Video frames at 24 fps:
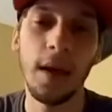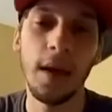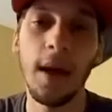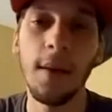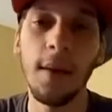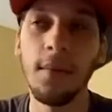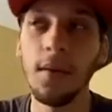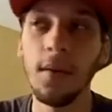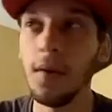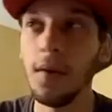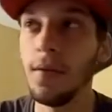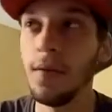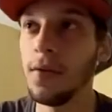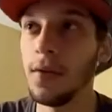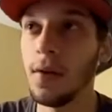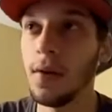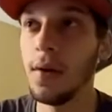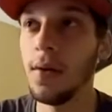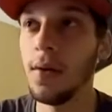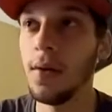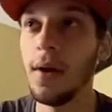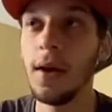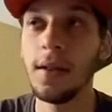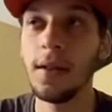believe
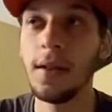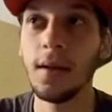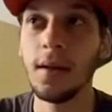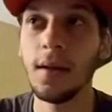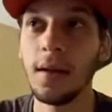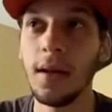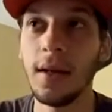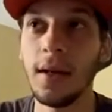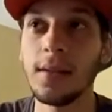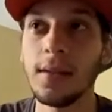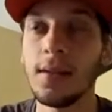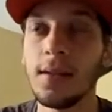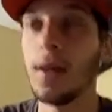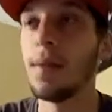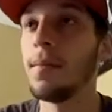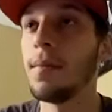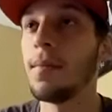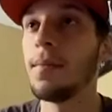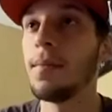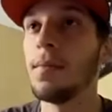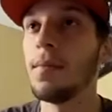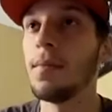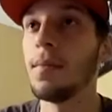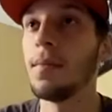so. I think last
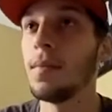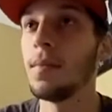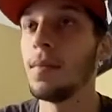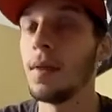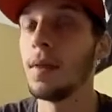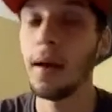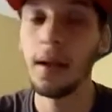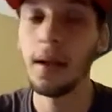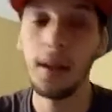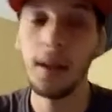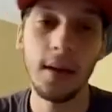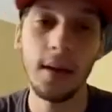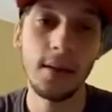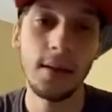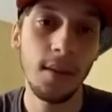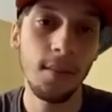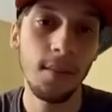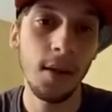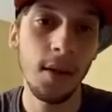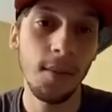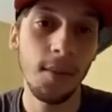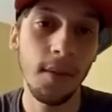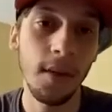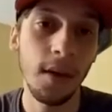time
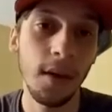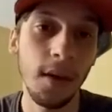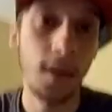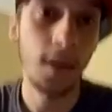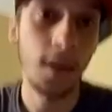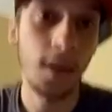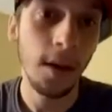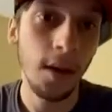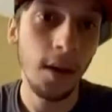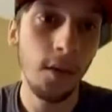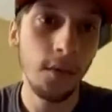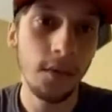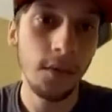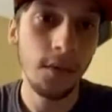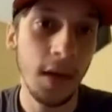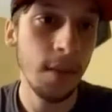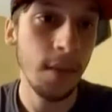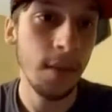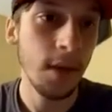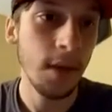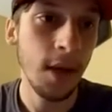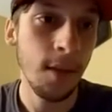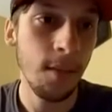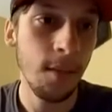they played in that
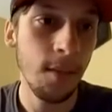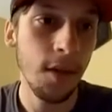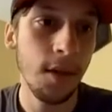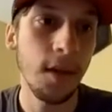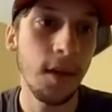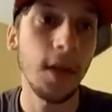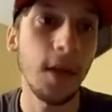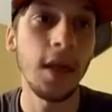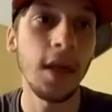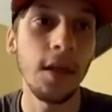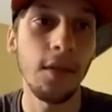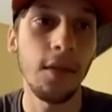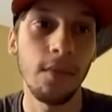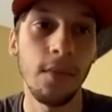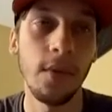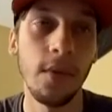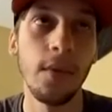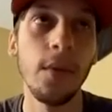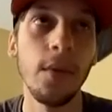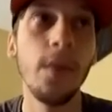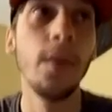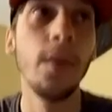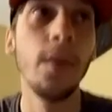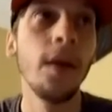overtime game, I think he
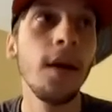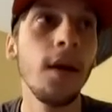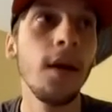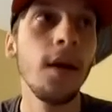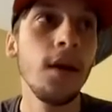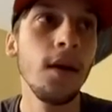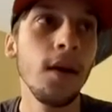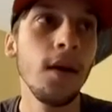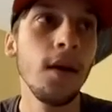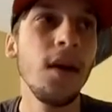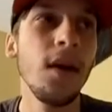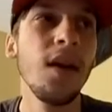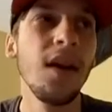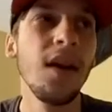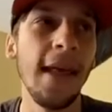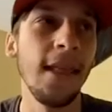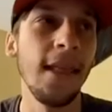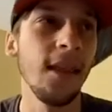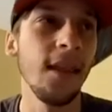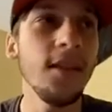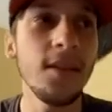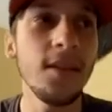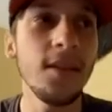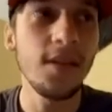threw
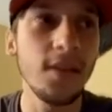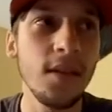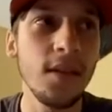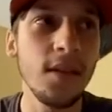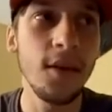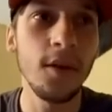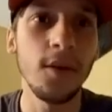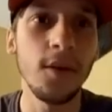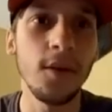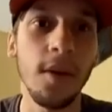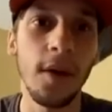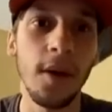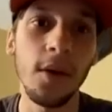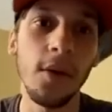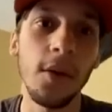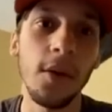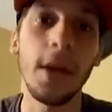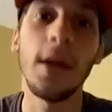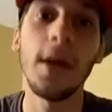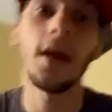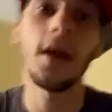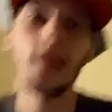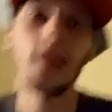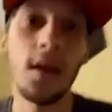at least 2. I know
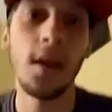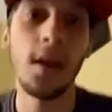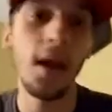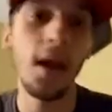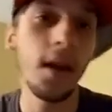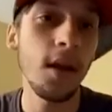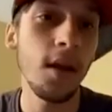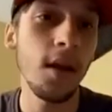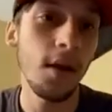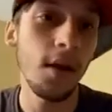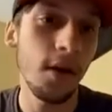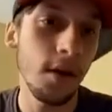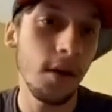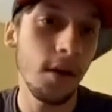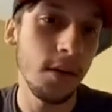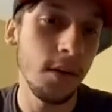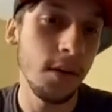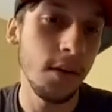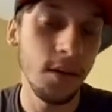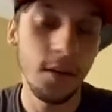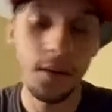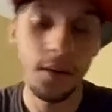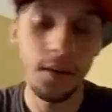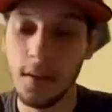he had an 80-yard
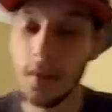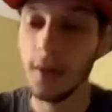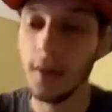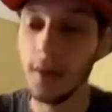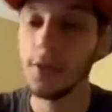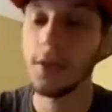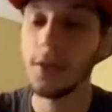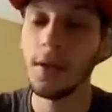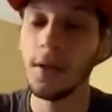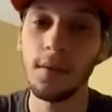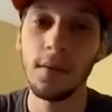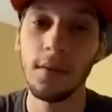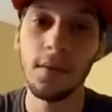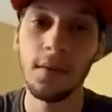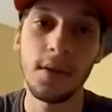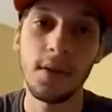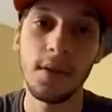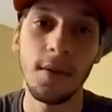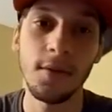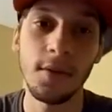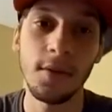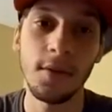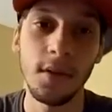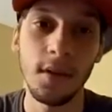touchdown
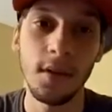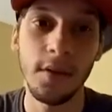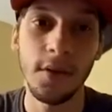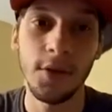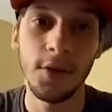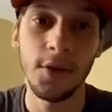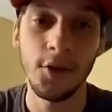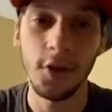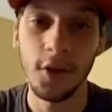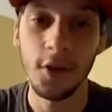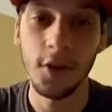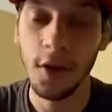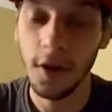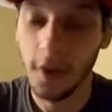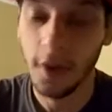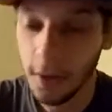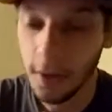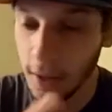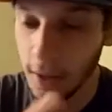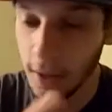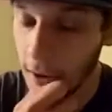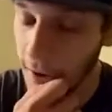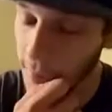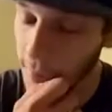reception to Christian Kirk.
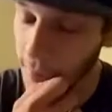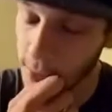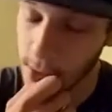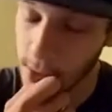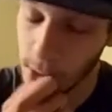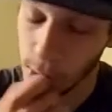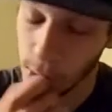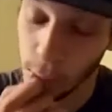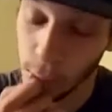That was